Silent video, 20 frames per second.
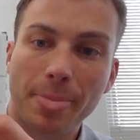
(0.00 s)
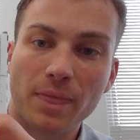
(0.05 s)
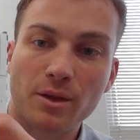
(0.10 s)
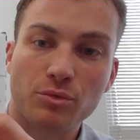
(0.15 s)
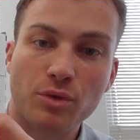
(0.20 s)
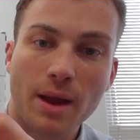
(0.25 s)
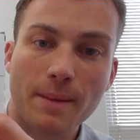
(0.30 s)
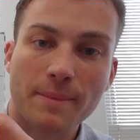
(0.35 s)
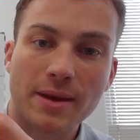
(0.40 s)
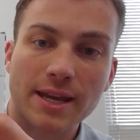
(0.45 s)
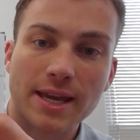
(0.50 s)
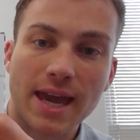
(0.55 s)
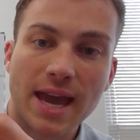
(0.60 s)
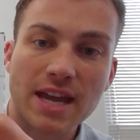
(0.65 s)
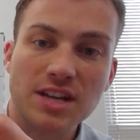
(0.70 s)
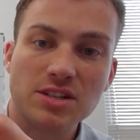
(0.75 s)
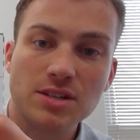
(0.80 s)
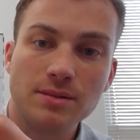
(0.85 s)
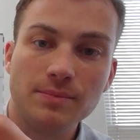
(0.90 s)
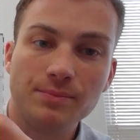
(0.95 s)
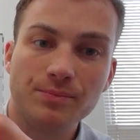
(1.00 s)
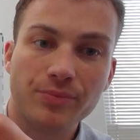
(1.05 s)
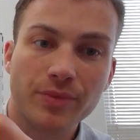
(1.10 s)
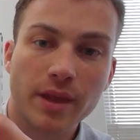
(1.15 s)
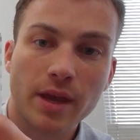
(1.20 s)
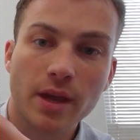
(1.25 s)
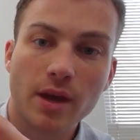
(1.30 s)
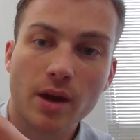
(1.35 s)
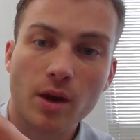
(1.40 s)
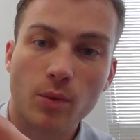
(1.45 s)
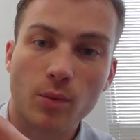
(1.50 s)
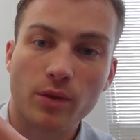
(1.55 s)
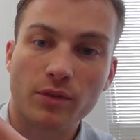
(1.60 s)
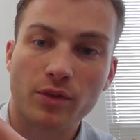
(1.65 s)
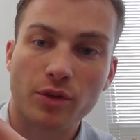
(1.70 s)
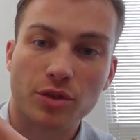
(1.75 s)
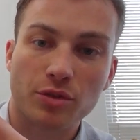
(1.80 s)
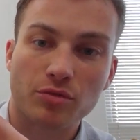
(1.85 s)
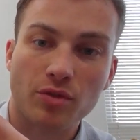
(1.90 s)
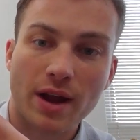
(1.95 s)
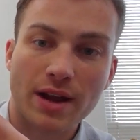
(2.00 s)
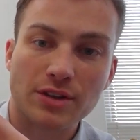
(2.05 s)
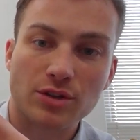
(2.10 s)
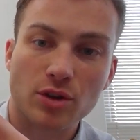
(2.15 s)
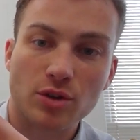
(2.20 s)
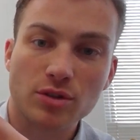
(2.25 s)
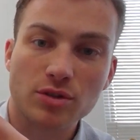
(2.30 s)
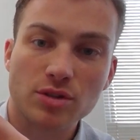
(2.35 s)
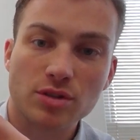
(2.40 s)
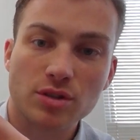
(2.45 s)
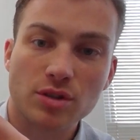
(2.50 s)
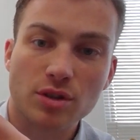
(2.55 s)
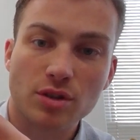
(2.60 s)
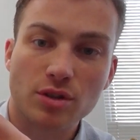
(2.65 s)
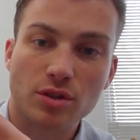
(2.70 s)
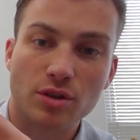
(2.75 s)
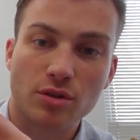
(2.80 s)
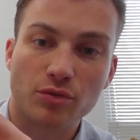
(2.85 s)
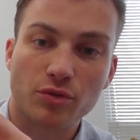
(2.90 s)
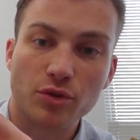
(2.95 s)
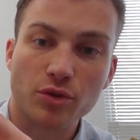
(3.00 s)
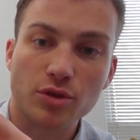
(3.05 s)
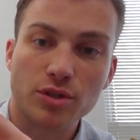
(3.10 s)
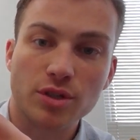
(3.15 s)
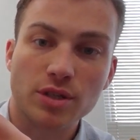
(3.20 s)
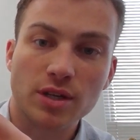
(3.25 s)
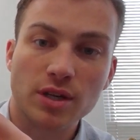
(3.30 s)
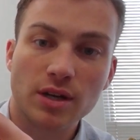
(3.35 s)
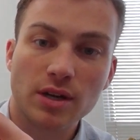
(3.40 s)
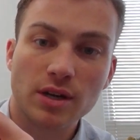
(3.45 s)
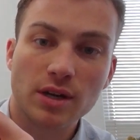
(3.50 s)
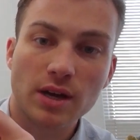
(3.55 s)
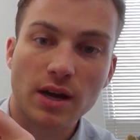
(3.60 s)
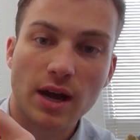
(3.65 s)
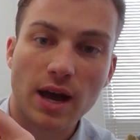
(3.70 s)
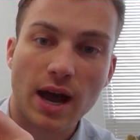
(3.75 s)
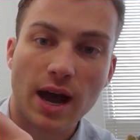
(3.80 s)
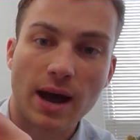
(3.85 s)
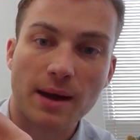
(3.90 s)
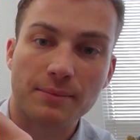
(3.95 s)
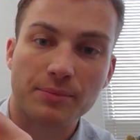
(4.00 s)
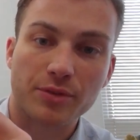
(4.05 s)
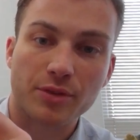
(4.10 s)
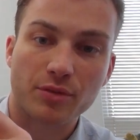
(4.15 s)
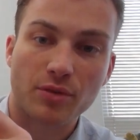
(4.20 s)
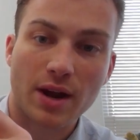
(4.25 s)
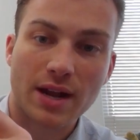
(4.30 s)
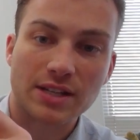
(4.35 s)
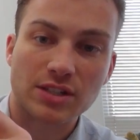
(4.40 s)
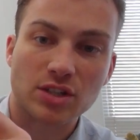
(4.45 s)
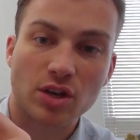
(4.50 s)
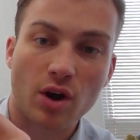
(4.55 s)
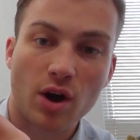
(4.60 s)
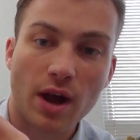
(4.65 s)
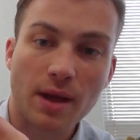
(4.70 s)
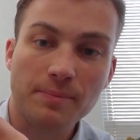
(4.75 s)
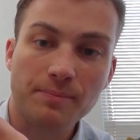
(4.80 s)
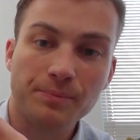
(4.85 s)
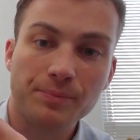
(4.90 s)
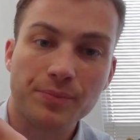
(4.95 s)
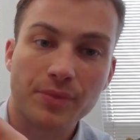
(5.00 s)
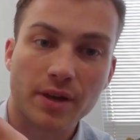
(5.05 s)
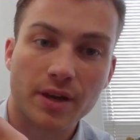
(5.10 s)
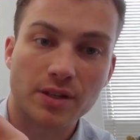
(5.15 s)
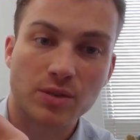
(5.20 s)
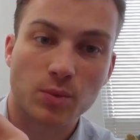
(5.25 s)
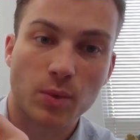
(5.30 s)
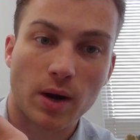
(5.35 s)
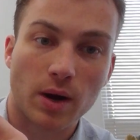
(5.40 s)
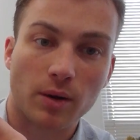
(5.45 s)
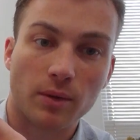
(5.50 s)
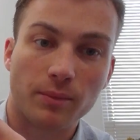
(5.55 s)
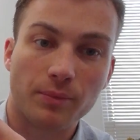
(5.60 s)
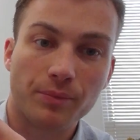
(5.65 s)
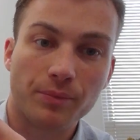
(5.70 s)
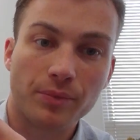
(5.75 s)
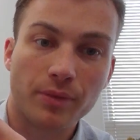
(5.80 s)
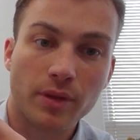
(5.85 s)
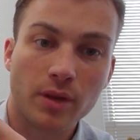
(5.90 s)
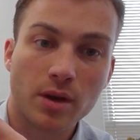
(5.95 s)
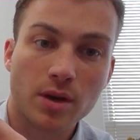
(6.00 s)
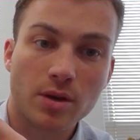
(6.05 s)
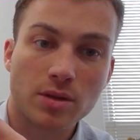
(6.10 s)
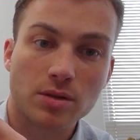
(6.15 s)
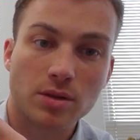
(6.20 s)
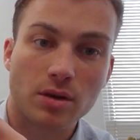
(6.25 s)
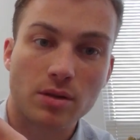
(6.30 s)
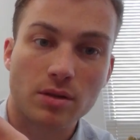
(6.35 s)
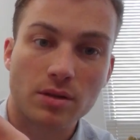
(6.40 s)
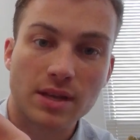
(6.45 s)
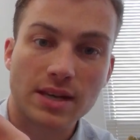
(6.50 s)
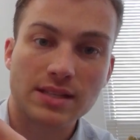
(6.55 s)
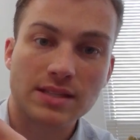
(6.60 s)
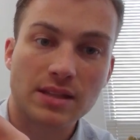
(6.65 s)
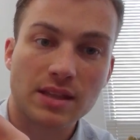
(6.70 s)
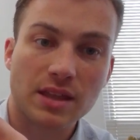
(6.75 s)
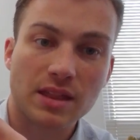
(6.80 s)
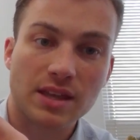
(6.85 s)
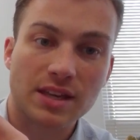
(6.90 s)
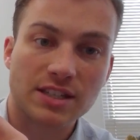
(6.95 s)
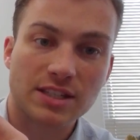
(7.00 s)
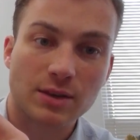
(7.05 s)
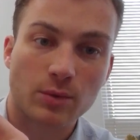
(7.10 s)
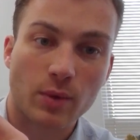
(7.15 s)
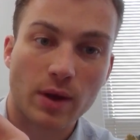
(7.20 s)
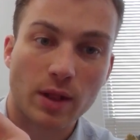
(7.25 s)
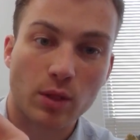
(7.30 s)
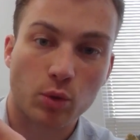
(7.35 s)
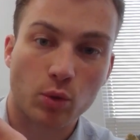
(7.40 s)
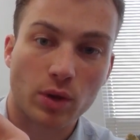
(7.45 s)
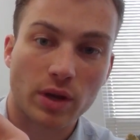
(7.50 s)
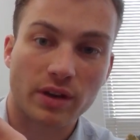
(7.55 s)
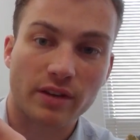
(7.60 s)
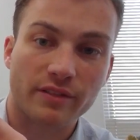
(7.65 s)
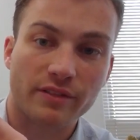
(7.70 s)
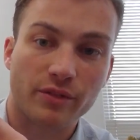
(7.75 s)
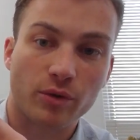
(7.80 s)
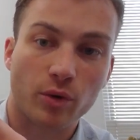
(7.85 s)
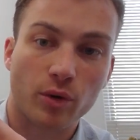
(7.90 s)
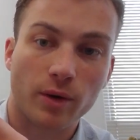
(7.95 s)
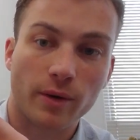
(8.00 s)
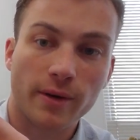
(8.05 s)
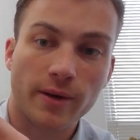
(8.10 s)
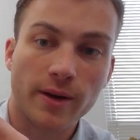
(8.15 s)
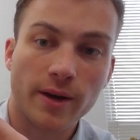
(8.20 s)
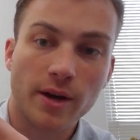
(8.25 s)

The right medication, we've got the right dose, the route, the right time as well. So these are the things that we're looking for.